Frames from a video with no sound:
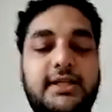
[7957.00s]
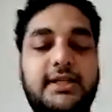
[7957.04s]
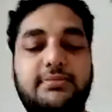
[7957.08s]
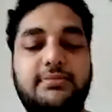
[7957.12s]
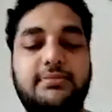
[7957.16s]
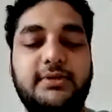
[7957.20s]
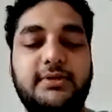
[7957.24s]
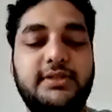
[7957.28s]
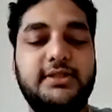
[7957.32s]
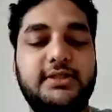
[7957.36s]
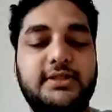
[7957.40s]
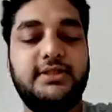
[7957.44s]
The
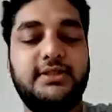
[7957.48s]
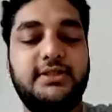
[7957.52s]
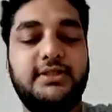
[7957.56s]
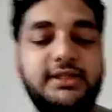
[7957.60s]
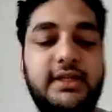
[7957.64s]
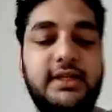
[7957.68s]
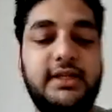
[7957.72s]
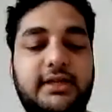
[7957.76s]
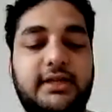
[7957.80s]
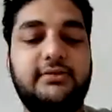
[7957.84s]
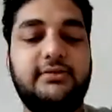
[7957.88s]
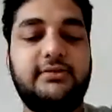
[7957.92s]
next
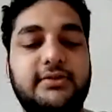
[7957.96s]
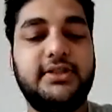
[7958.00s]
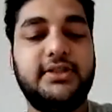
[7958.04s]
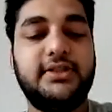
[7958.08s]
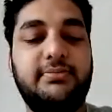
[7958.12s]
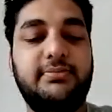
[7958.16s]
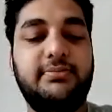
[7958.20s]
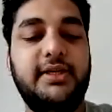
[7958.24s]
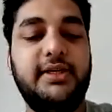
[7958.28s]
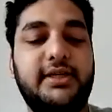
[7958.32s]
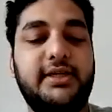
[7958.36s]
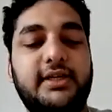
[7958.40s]
person that
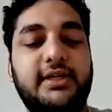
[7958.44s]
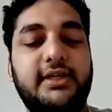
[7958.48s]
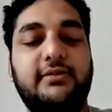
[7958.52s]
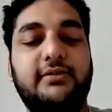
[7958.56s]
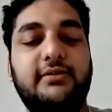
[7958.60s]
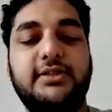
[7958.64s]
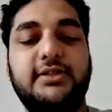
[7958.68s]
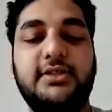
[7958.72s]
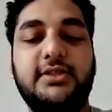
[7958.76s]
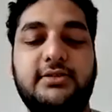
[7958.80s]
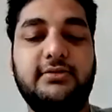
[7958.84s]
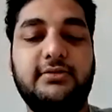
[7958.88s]
was
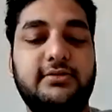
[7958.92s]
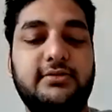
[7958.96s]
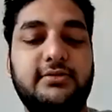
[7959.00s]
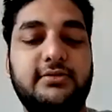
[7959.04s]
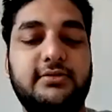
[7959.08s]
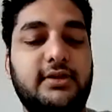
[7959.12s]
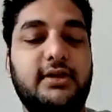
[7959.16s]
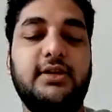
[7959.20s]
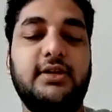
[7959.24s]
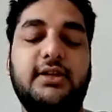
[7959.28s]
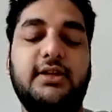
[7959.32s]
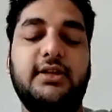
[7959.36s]
speaking was
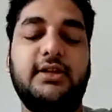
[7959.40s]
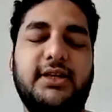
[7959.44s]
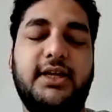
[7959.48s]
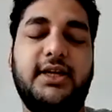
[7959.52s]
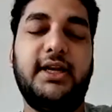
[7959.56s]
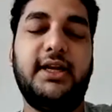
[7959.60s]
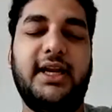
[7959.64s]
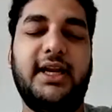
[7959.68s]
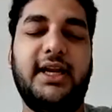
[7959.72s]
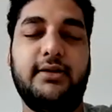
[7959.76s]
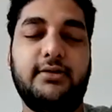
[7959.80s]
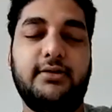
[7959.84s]

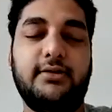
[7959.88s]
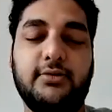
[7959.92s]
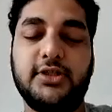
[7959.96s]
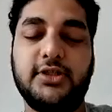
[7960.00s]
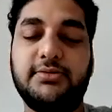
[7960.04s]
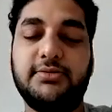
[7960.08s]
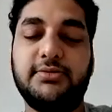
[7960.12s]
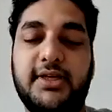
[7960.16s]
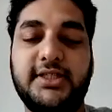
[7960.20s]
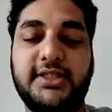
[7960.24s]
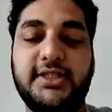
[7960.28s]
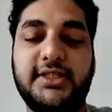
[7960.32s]

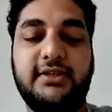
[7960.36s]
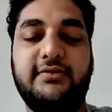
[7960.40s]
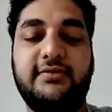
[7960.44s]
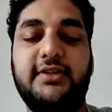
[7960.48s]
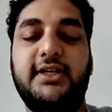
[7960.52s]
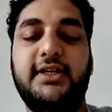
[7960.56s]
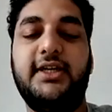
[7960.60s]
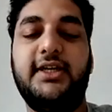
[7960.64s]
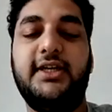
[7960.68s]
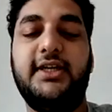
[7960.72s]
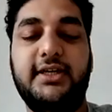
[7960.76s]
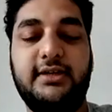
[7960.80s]
Toastmaster of the
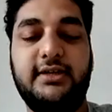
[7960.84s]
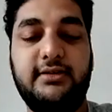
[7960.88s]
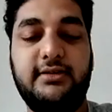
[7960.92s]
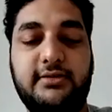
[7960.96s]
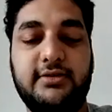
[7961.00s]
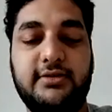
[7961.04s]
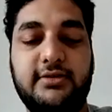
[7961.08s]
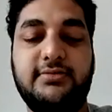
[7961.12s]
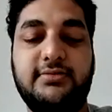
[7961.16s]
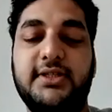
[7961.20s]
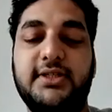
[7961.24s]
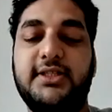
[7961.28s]
day,
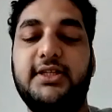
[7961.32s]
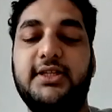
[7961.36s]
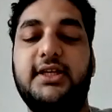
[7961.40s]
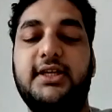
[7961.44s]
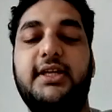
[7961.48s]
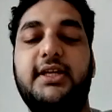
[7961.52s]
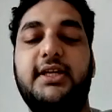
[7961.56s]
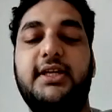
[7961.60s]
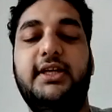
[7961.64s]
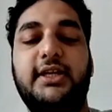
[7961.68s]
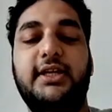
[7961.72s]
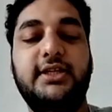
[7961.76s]
Toastmaster
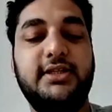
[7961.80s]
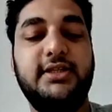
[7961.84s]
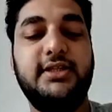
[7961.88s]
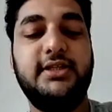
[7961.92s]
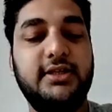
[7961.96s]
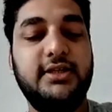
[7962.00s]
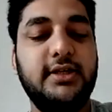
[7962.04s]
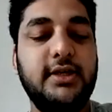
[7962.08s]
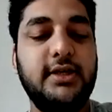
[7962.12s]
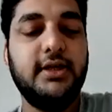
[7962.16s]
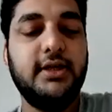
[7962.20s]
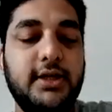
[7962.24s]
Aneesh.
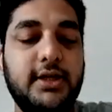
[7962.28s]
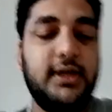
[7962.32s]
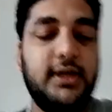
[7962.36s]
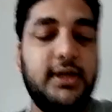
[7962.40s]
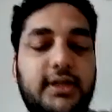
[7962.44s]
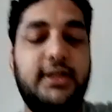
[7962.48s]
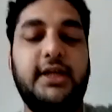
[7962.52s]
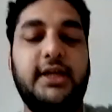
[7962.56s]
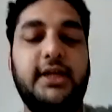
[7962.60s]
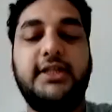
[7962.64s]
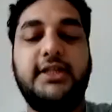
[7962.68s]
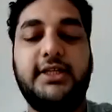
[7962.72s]

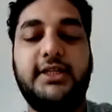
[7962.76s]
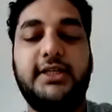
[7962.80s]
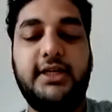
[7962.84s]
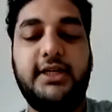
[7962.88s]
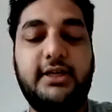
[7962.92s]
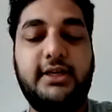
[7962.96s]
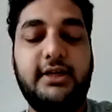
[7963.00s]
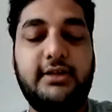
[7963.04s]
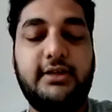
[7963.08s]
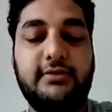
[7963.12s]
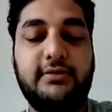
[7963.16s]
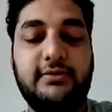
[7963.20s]
The
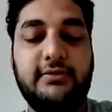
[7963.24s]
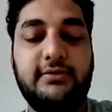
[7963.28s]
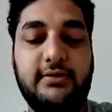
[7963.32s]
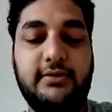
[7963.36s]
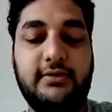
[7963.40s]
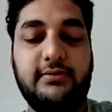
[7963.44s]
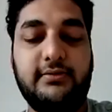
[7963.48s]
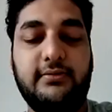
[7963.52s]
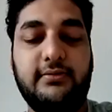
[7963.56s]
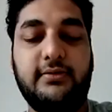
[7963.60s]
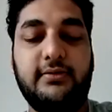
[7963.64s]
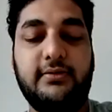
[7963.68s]
agenda
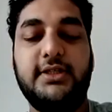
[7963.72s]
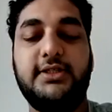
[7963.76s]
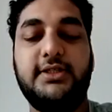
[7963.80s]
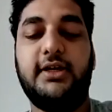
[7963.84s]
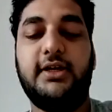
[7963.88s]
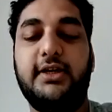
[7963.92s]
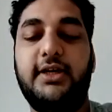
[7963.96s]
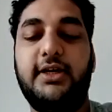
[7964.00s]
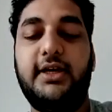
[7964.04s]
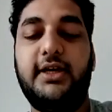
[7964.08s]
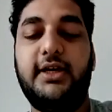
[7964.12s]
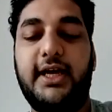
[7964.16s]
was
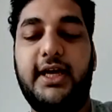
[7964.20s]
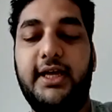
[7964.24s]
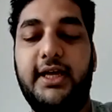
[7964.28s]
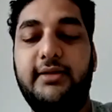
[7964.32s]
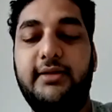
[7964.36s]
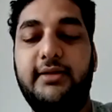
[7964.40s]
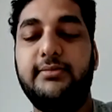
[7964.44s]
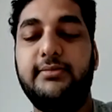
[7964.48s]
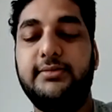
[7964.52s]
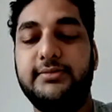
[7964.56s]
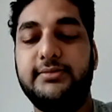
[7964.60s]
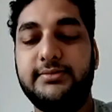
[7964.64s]
on
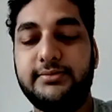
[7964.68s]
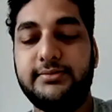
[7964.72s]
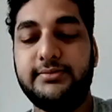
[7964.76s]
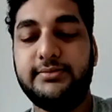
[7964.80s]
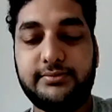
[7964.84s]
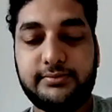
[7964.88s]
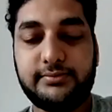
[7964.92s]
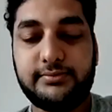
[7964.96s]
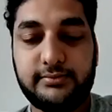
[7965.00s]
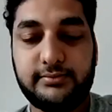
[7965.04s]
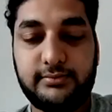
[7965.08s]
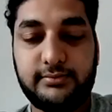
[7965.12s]
time.
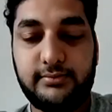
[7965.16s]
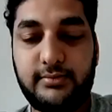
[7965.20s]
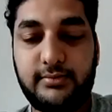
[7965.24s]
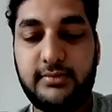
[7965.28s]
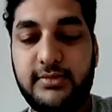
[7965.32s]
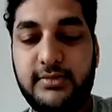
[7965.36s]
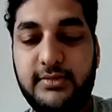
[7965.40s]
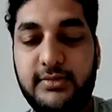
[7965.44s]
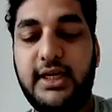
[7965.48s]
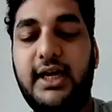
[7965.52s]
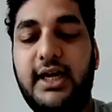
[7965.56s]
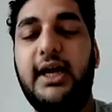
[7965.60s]

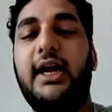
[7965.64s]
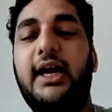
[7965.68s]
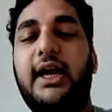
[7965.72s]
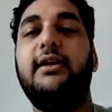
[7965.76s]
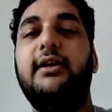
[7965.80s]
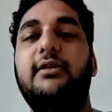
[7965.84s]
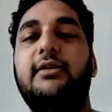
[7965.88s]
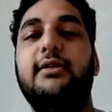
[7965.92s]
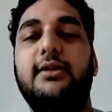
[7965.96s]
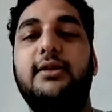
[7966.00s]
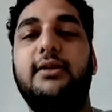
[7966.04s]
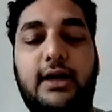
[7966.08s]

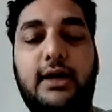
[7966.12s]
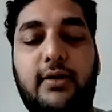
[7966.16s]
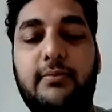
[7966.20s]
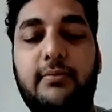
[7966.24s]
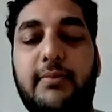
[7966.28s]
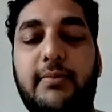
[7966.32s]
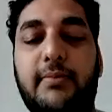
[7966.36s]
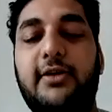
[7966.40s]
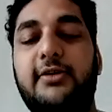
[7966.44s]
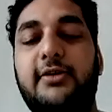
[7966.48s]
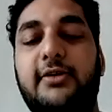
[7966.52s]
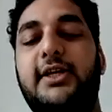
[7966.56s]
And my
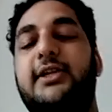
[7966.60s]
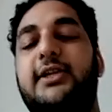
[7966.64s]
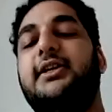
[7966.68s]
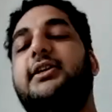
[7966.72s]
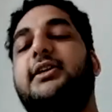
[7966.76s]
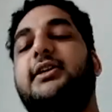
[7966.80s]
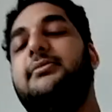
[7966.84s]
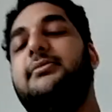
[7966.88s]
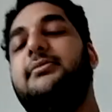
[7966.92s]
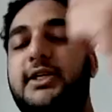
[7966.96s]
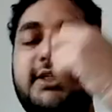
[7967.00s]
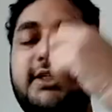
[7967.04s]
only
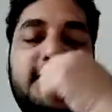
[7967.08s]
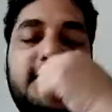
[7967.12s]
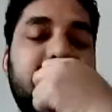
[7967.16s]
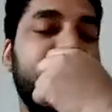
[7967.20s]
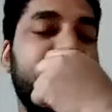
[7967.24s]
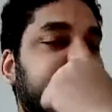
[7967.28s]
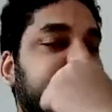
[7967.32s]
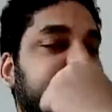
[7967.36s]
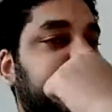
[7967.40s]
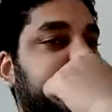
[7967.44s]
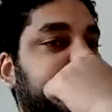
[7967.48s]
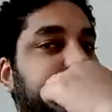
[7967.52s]
recommendation for
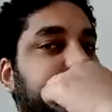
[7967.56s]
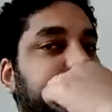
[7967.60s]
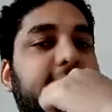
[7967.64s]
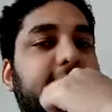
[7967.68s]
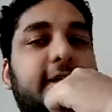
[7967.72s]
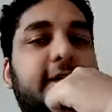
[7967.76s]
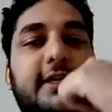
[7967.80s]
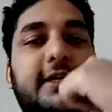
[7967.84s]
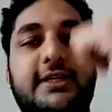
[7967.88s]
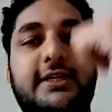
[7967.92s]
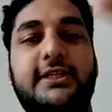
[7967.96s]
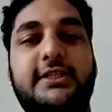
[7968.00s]
the
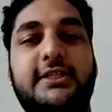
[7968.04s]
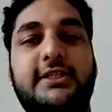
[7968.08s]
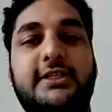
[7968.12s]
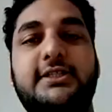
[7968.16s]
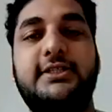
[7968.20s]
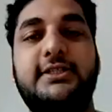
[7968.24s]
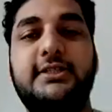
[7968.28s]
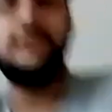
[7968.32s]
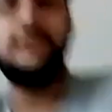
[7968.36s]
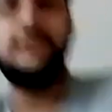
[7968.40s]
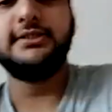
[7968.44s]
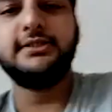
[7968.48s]
agenda is
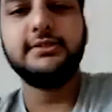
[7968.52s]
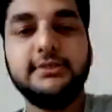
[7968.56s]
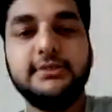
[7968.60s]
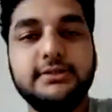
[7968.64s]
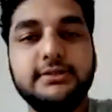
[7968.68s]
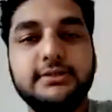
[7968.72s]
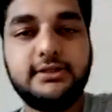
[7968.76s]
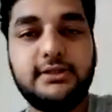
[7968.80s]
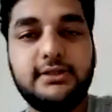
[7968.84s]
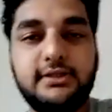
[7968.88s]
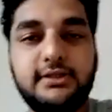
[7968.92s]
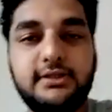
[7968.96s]

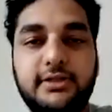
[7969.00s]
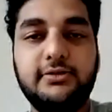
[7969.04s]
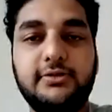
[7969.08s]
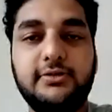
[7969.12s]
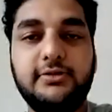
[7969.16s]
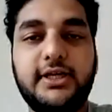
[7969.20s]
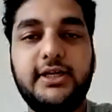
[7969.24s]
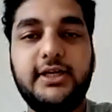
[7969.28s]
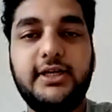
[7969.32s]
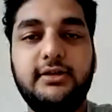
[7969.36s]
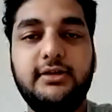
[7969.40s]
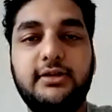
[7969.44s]

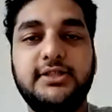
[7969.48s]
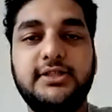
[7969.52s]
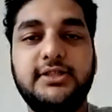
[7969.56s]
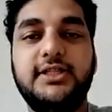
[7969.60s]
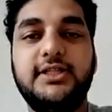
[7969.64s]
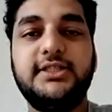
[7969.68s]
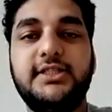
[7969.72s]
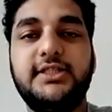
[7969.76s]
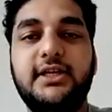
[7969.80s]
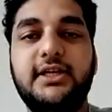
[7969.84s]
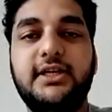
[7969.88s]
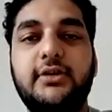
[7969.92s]
since
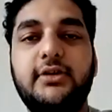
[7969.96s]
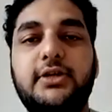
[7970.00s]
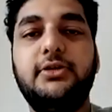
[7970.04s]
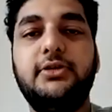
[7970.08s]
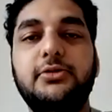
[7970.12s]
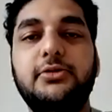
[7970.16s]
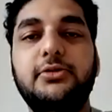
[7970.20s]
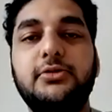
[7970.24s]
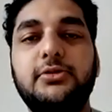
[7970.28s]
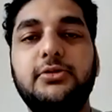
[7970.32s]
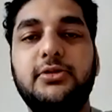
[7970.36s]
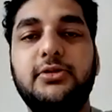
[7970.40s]
there were
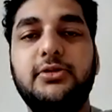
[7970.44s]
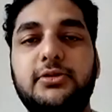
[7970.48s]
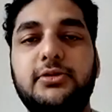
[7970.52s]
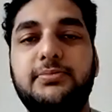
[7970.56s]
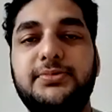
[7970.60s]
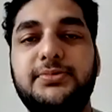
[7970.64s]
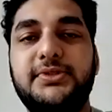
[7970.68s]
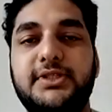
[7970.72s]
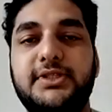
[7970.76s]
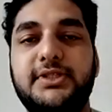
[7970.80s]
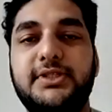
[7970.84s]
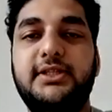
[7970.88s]
two
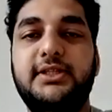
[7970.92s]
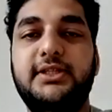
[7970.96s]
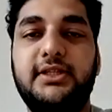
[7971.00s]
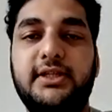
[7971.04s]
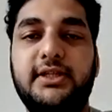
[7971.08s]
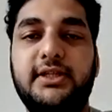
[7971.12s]
groups on